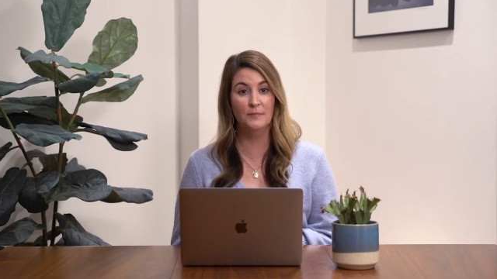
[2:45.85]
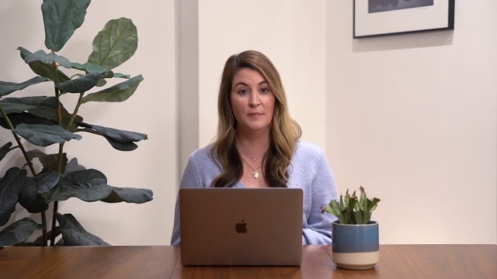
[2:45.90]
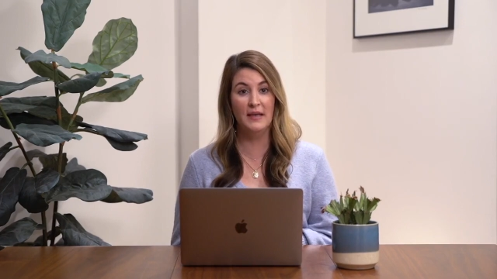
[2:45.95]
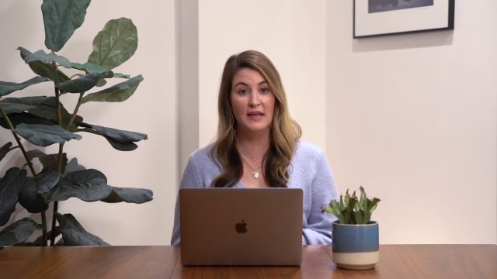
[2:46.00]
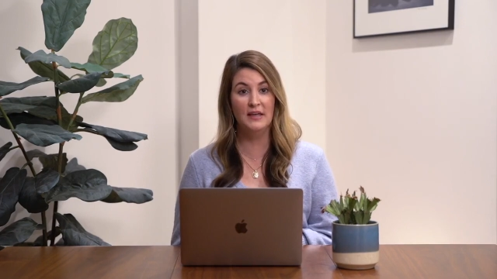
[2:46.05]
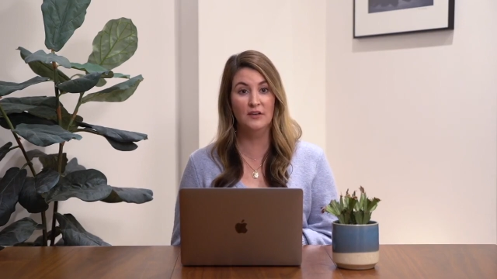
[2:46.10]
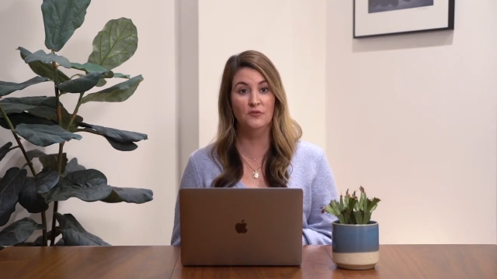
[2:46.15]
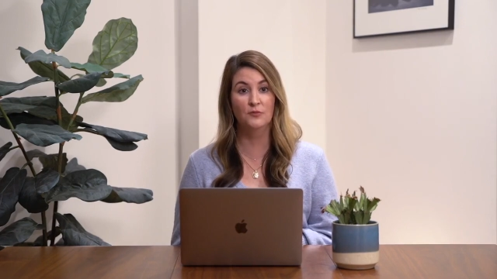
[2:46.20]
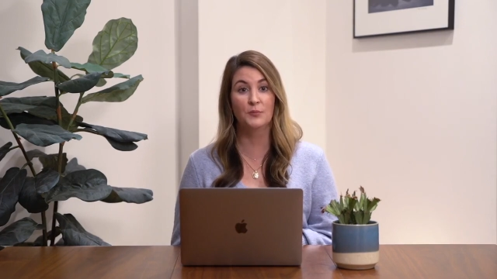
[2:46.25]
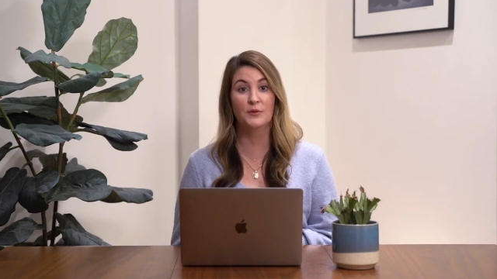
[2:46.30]

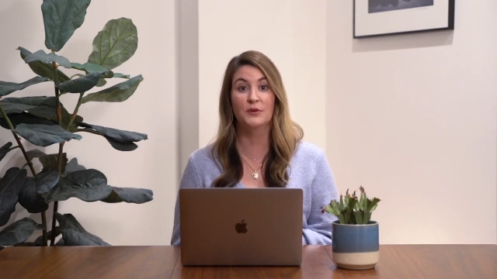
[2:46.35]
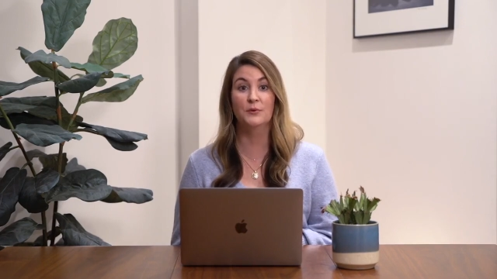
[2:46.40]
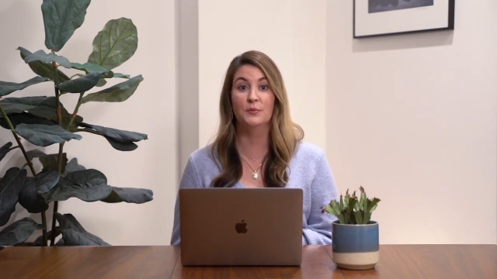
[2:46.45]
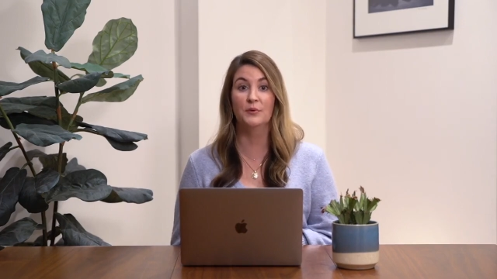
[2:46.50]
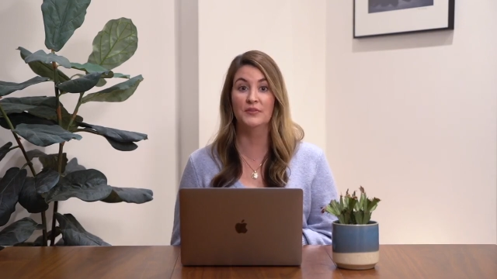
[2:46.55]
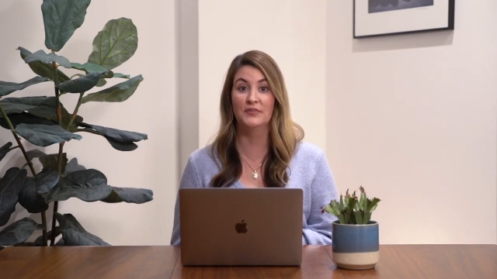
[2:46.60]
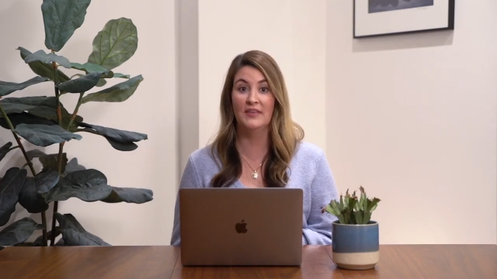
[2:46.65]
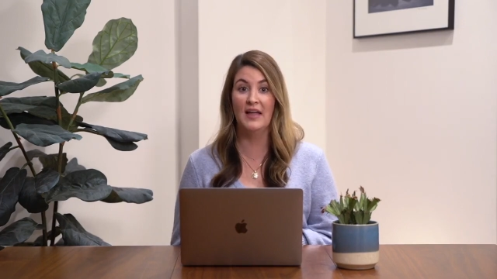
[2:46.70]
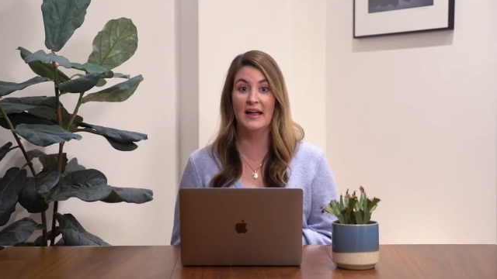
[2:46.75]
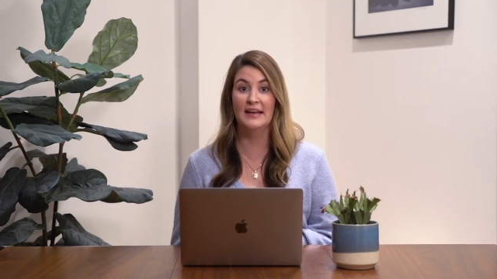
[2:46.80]
page where you will
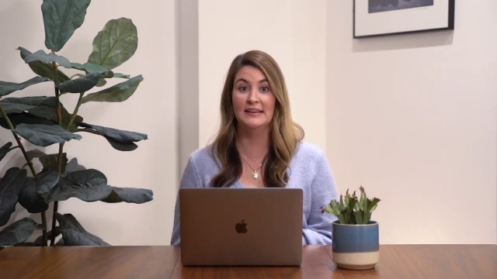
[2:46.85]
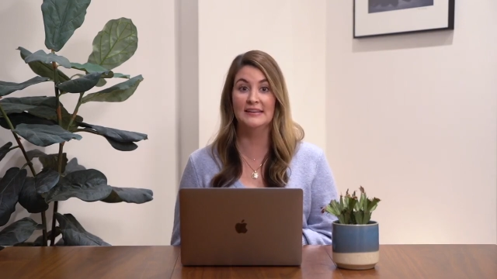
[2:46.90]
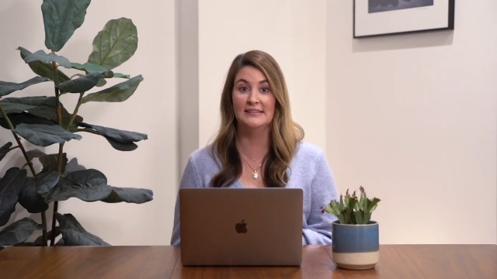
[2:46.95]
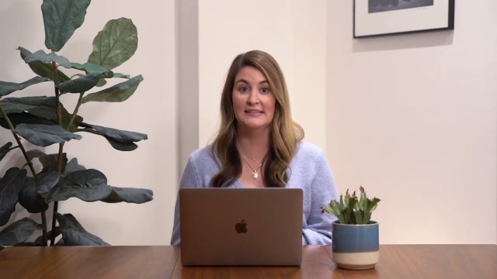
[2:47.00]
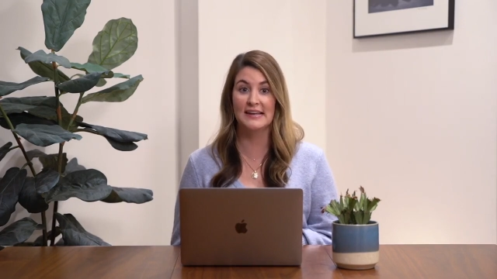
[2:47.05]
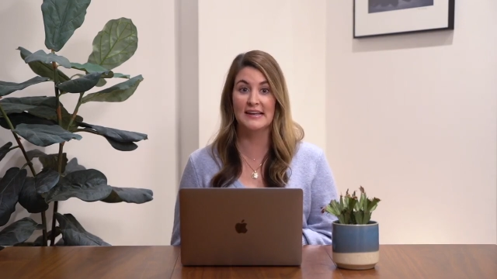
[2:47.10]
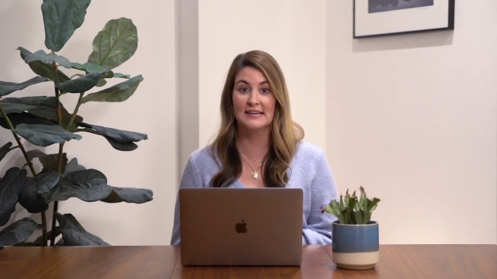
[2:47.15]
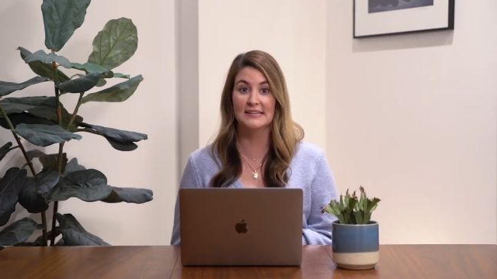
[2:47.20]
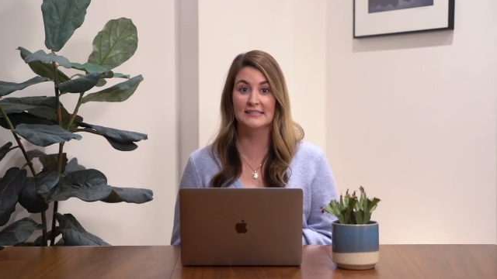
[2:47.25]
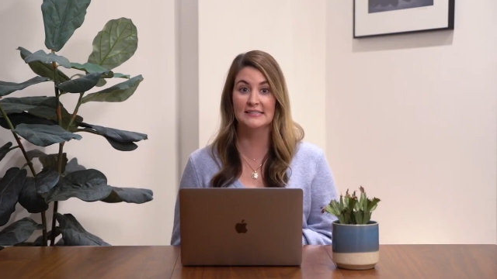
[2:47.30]
sign and
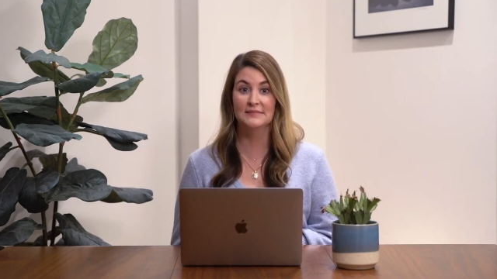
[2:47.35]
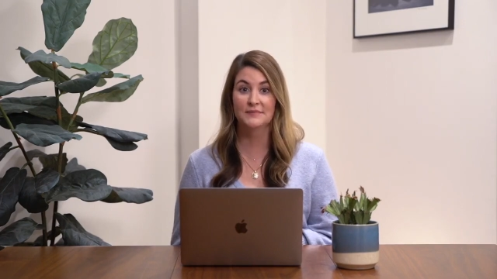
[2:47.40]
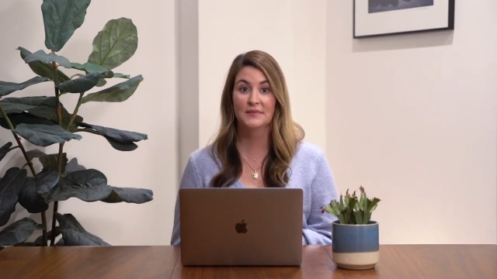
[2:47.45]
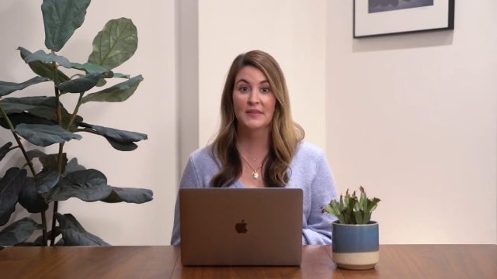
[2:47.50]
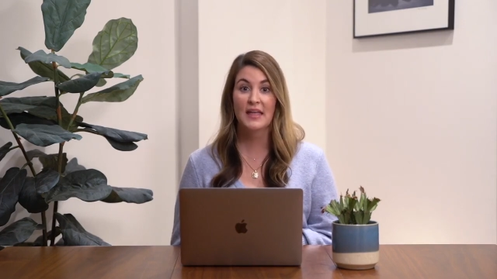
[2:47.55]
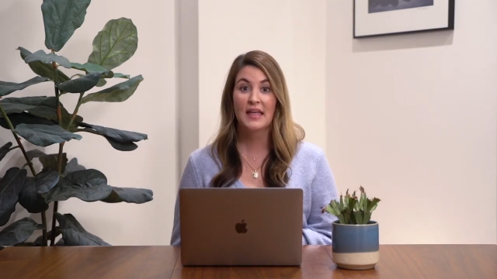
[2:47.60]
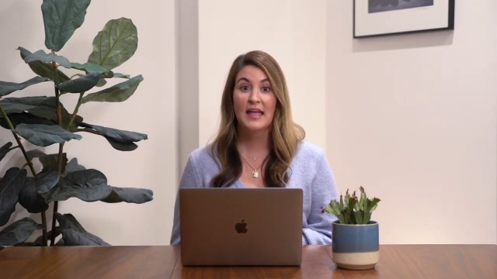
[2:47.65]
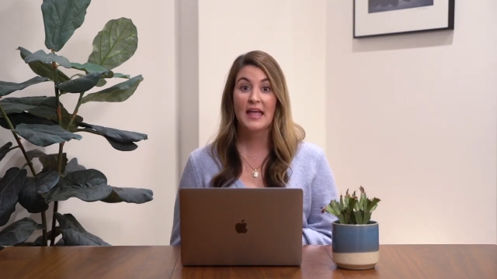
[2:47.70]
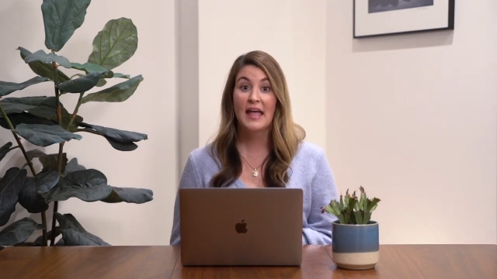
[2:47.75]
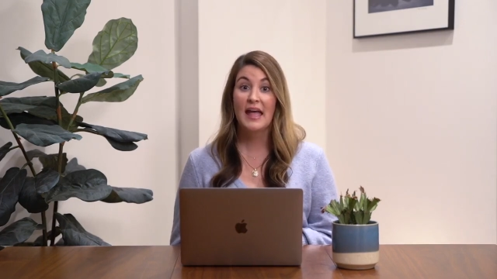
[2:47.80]
date.
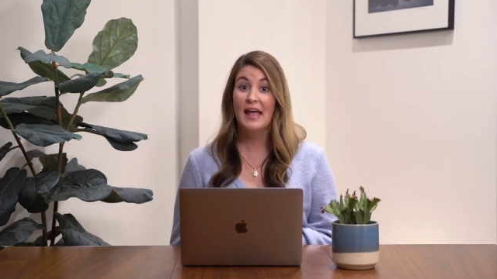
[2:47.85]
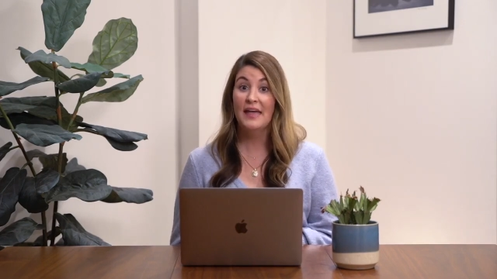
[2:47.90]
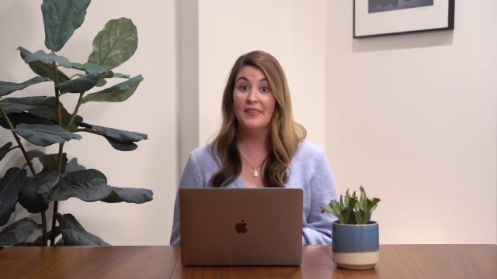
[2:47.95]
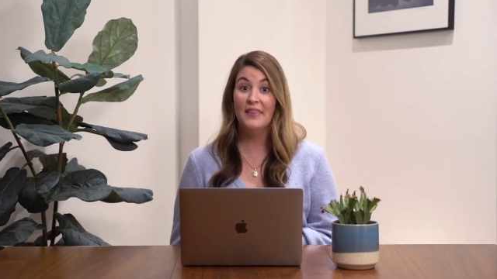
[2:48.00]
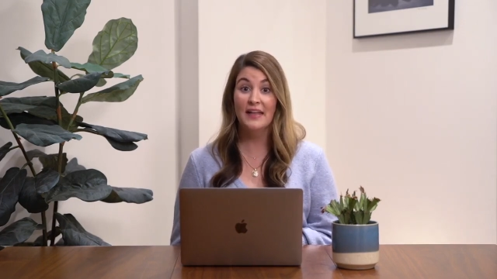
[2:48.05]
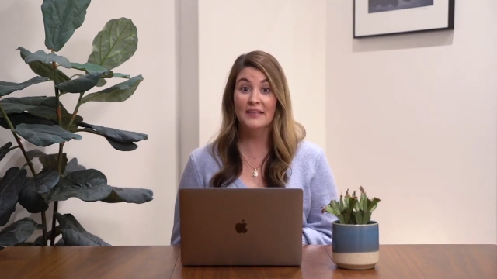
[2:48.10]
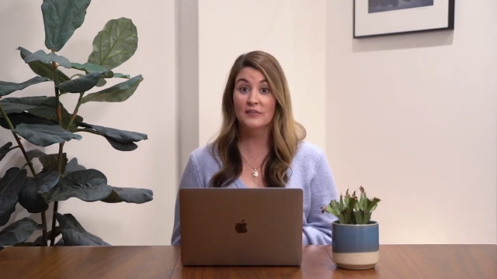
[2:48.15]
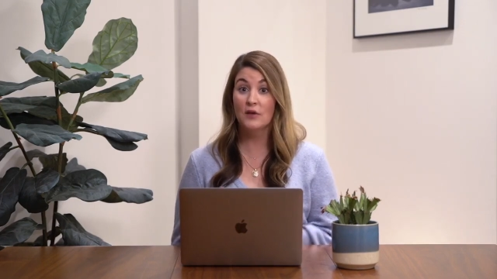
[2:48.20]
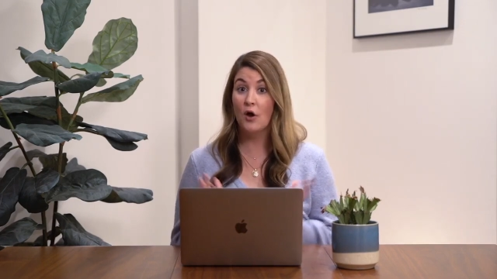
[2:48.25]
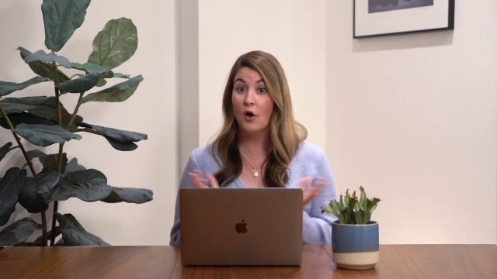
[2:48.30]
And
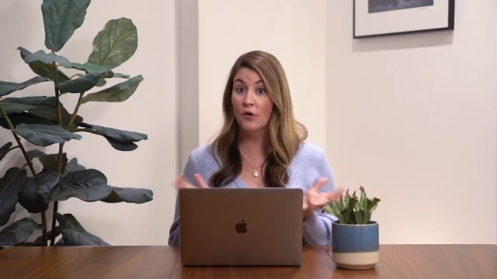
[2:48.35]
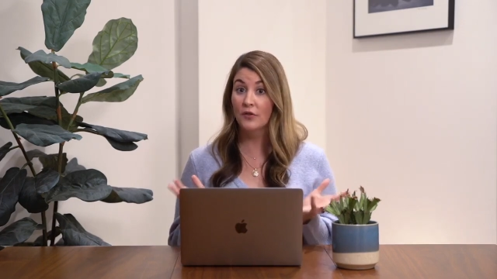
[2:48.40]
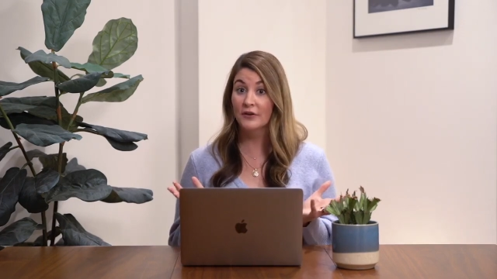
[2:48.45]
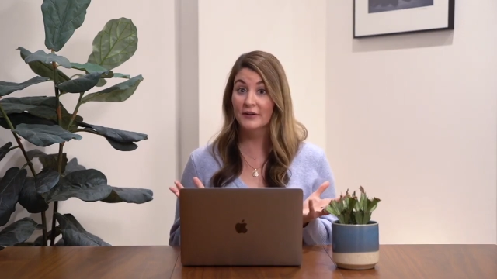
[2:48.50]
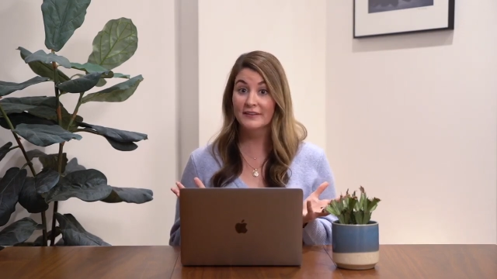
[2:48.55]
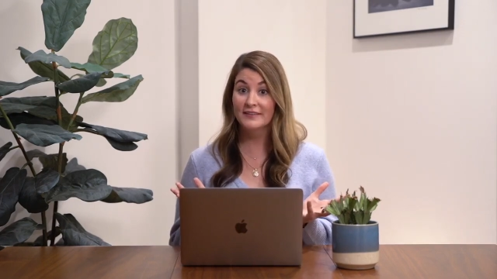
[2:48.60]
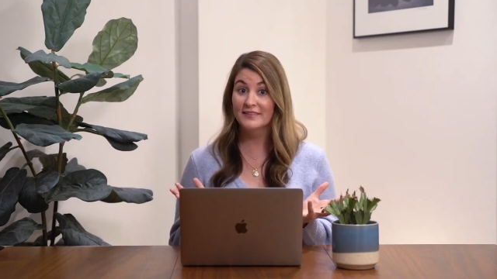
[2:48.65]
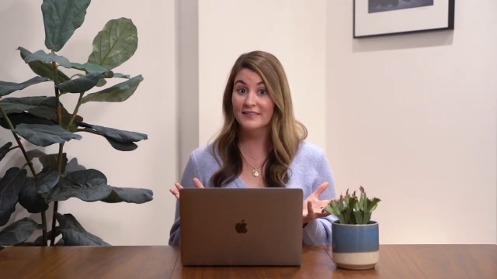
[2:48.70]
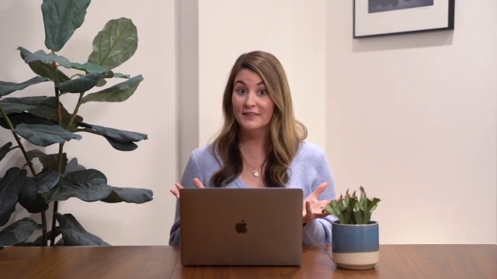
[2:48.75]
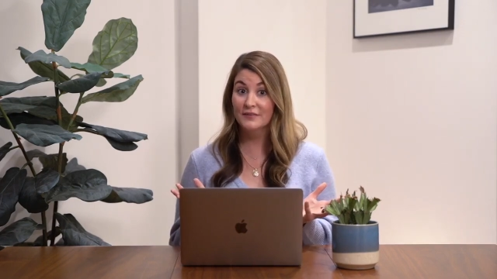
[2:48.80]
that's all there
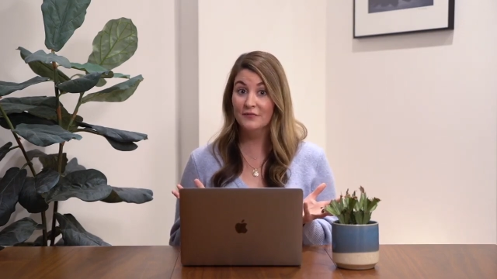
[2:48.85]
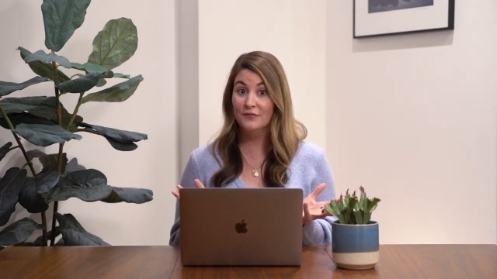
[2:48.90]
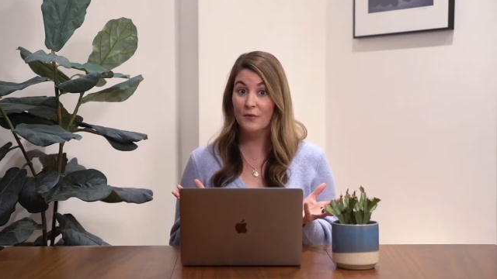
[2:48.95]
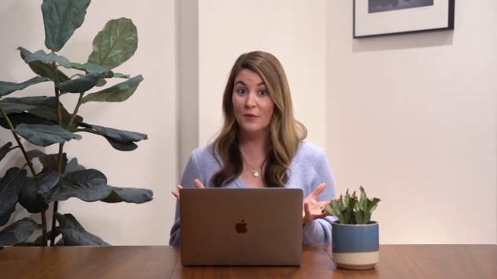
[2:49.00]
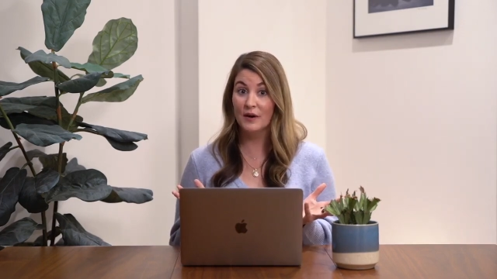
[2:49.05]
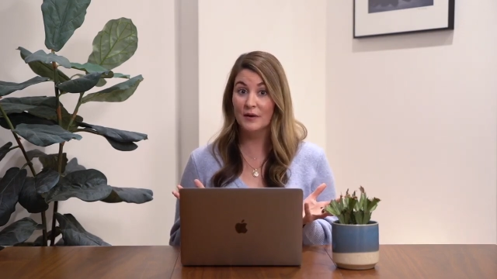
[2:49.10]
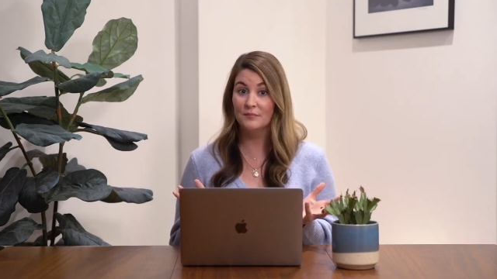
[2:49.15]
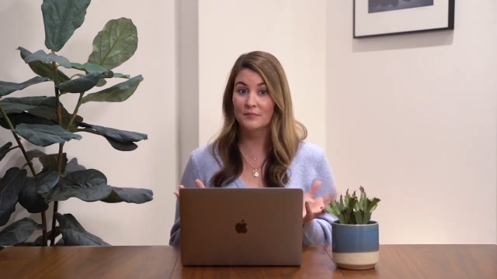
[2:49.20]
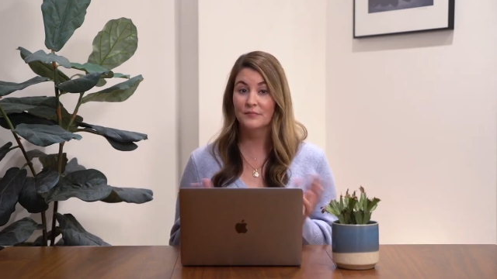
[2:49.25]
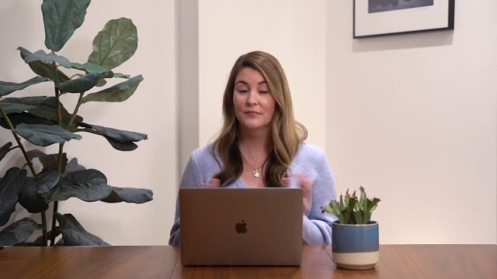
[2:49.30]
is to the
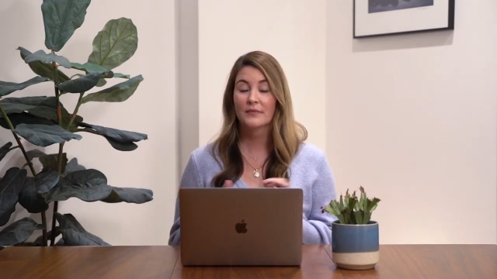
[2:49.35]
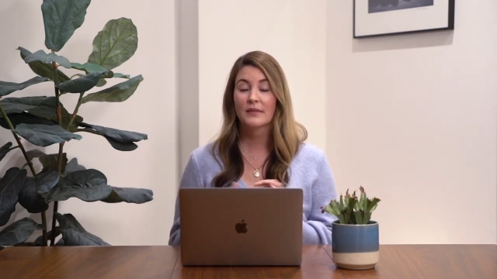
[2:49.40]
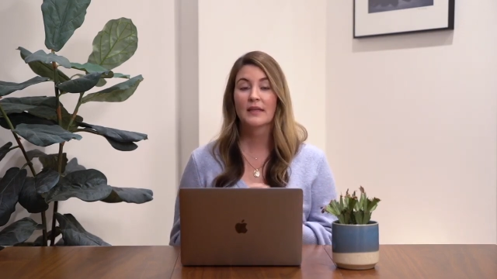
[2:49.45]
form.